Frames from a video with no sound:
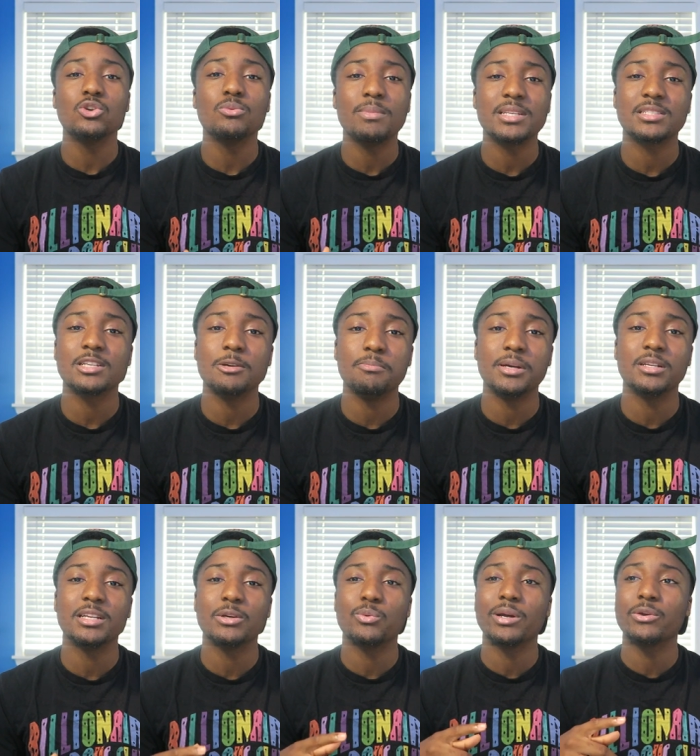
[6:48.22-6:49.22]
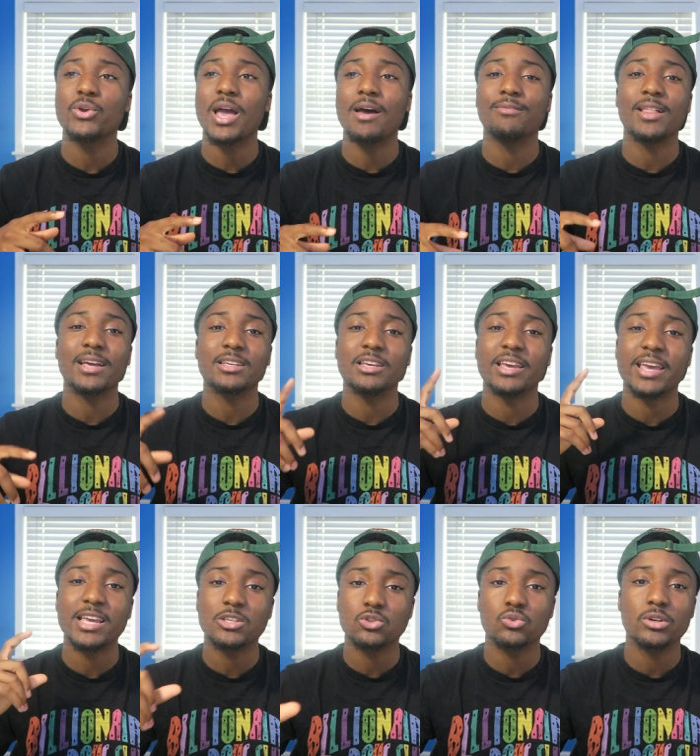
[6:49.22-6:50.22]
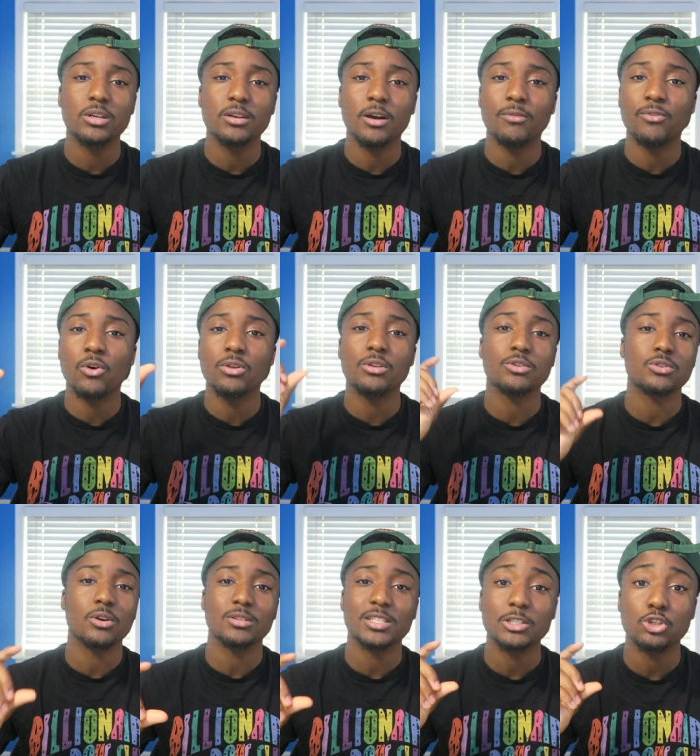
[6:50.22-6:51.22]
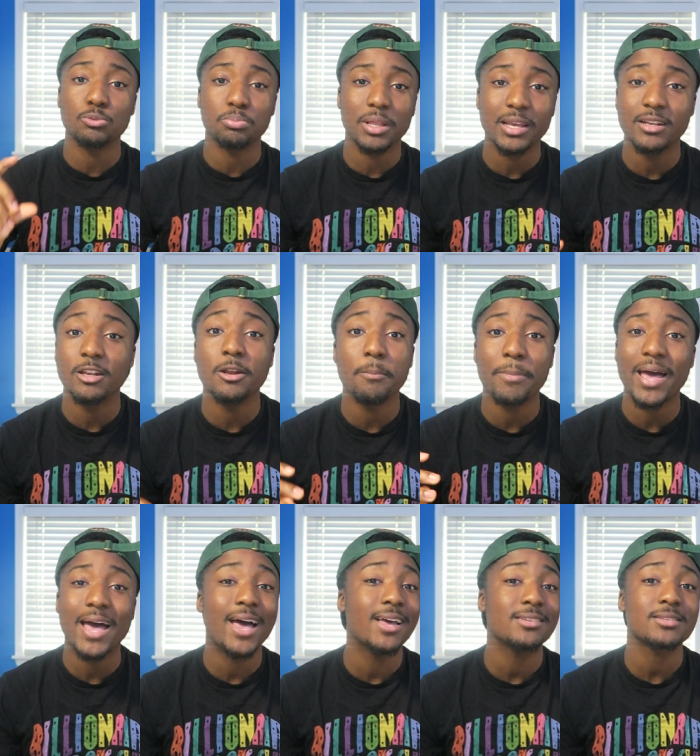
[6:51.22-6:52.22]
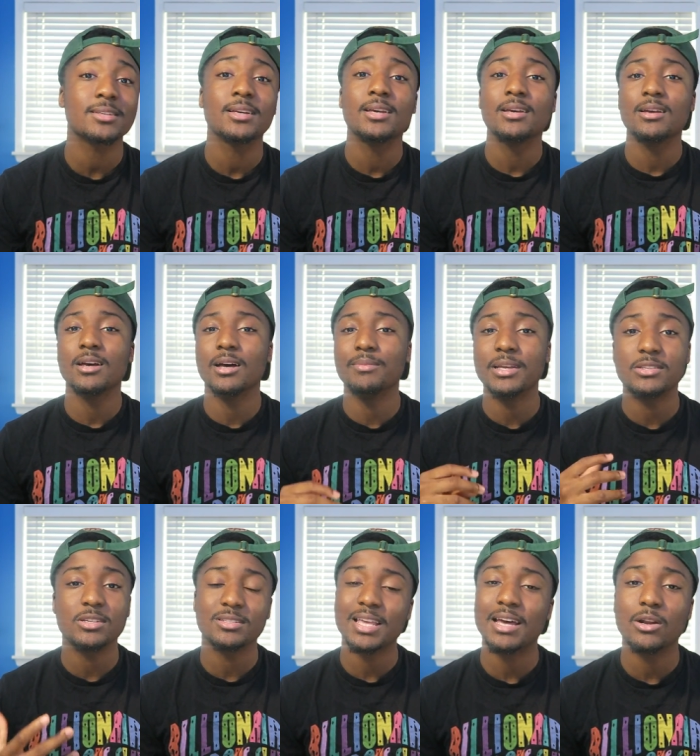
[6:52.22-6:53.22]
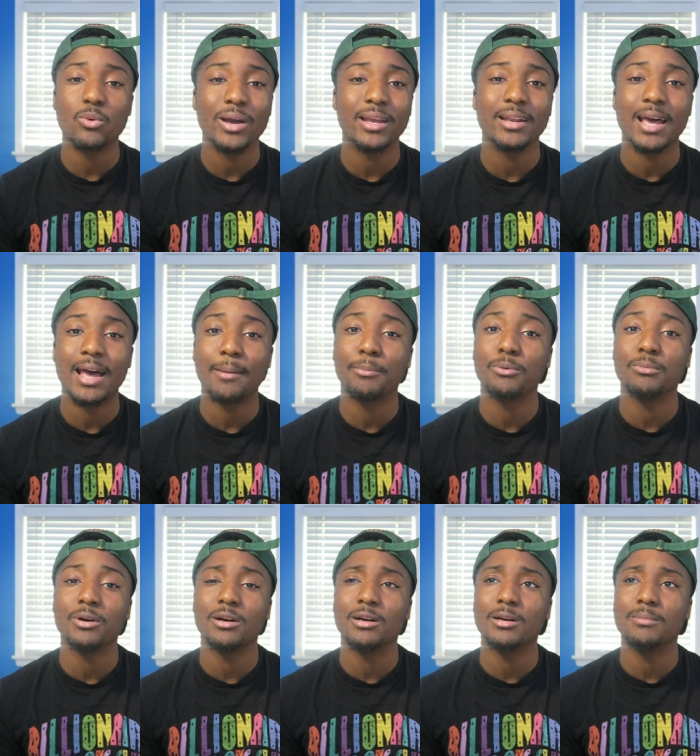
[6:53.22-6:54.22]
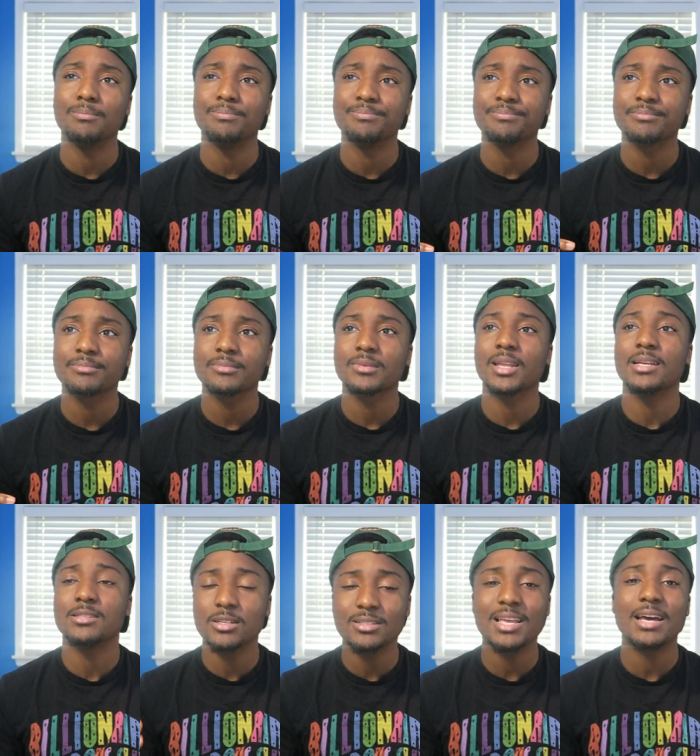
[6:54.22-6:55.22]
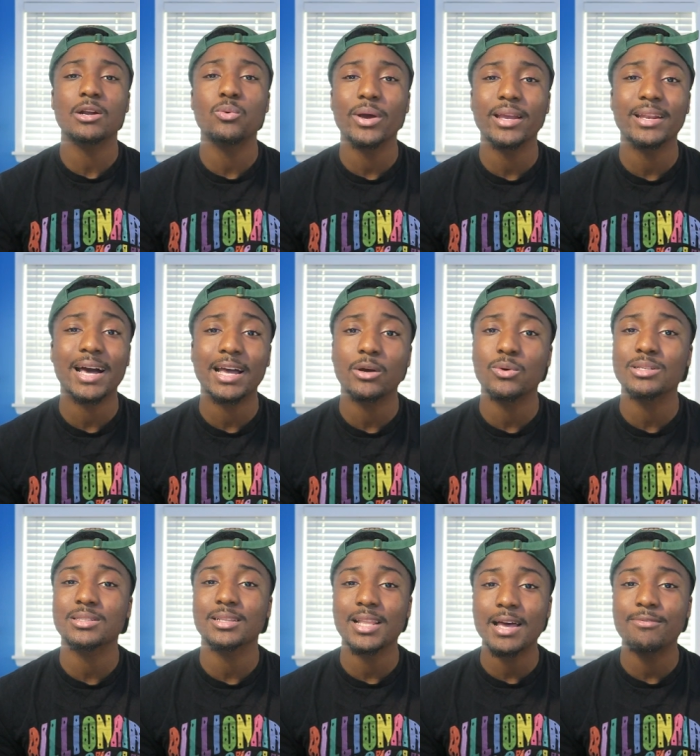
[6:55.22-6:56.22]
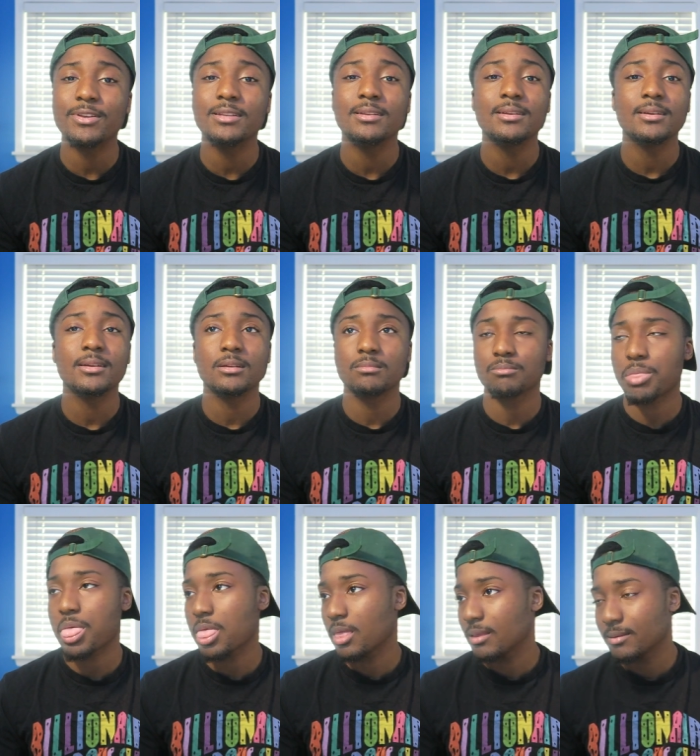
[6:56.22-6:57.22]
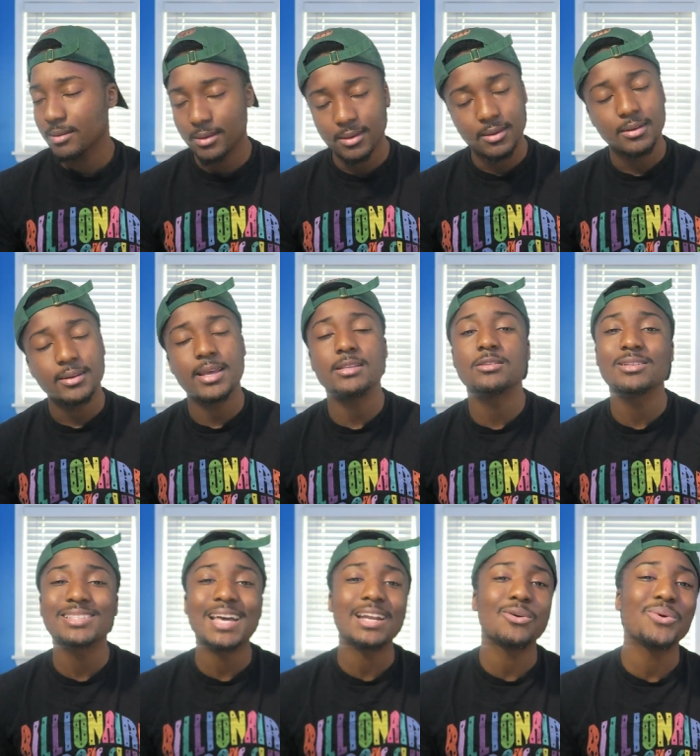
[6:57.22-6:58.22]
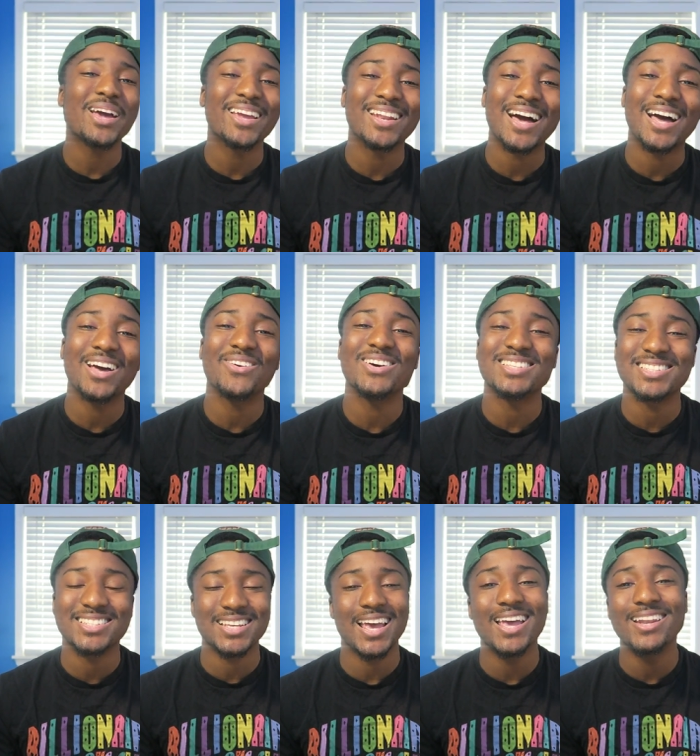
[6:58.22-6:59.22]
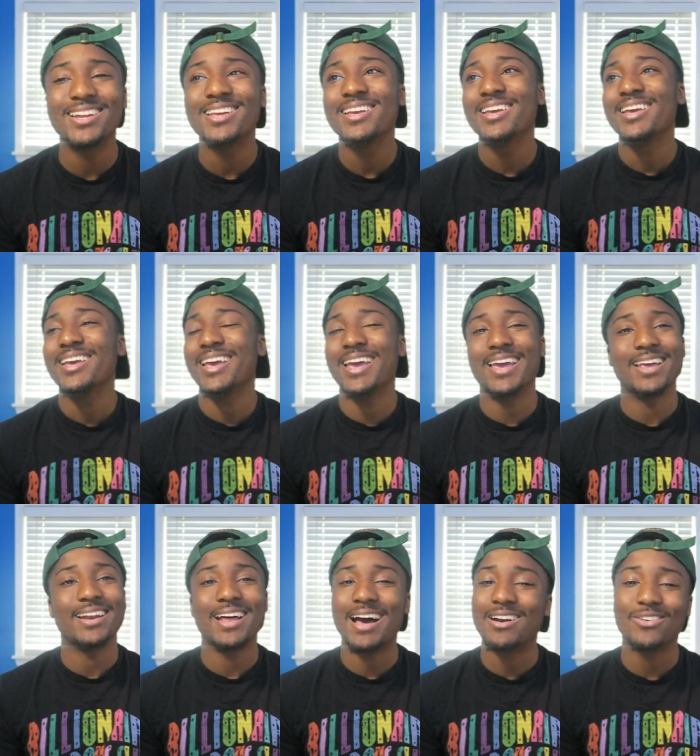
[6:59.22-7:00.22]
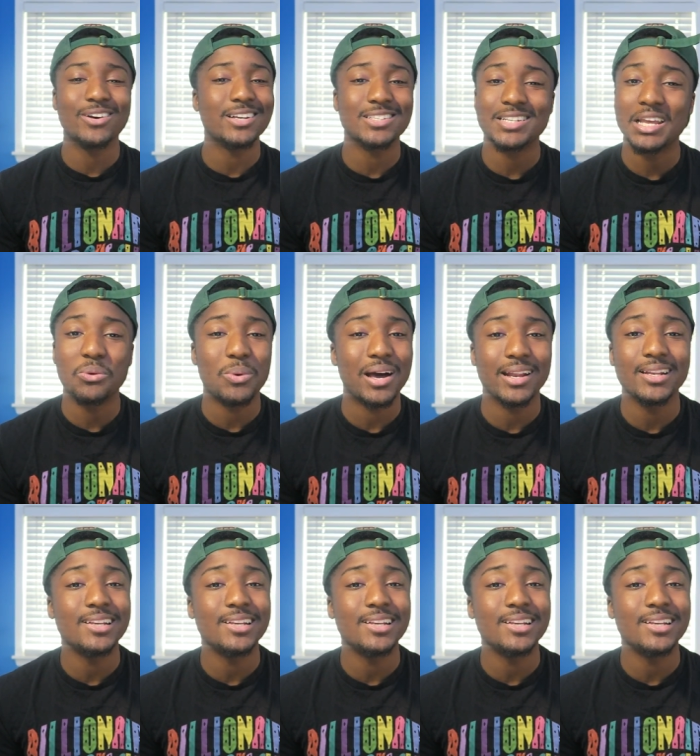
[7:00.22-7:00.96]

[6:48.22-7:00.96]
do miss the ability where you have like your history of all the songs that you played in the past. Um, they took that away in Apple. Um, they took that away in iOS 11. They took that away in iOS 10, and I don't understand why